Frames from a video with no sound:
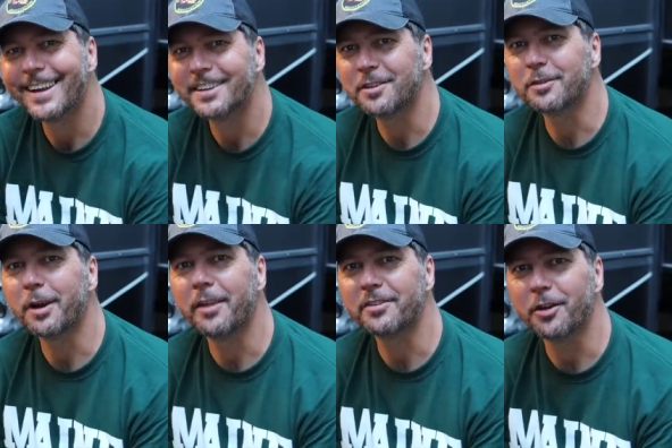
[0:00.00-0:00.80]
Guys, don't
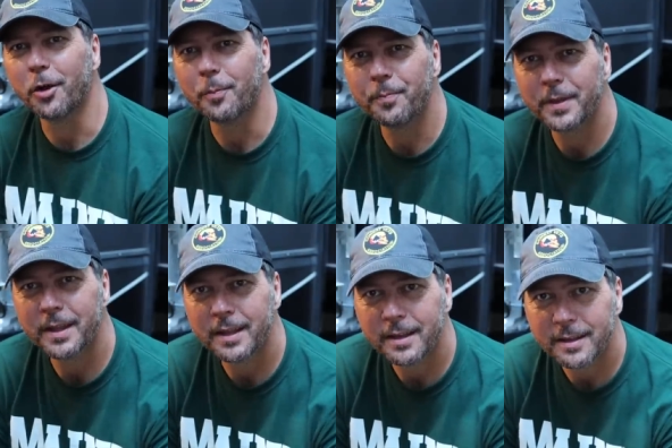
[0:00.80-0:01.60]
try this at home.
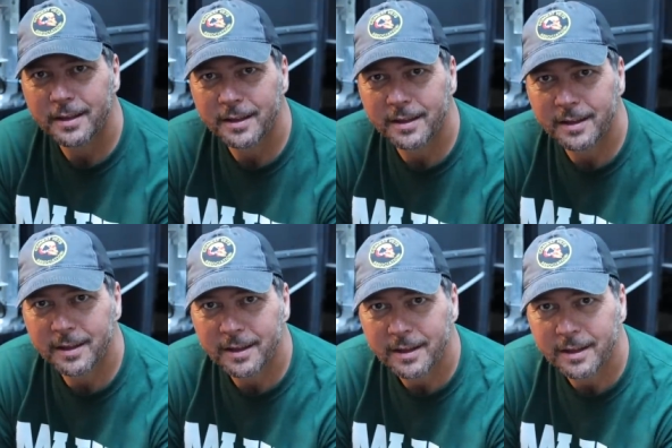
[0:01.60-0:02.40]
I
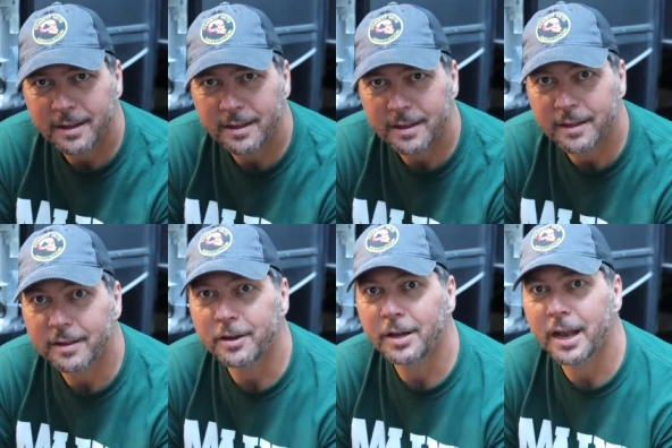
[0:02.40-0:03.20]
if I
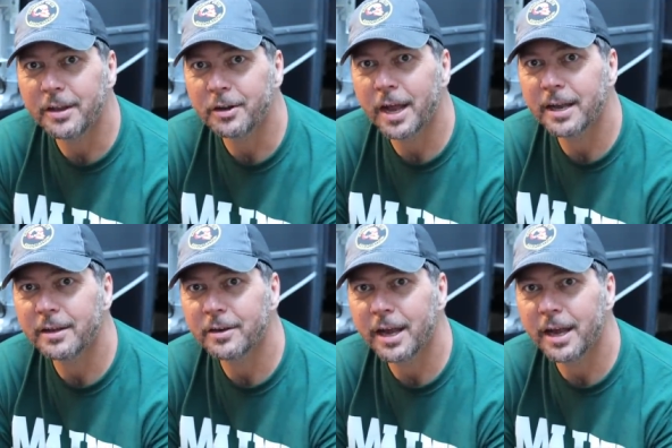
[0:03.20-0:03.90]
didn't you're know not, he was joking.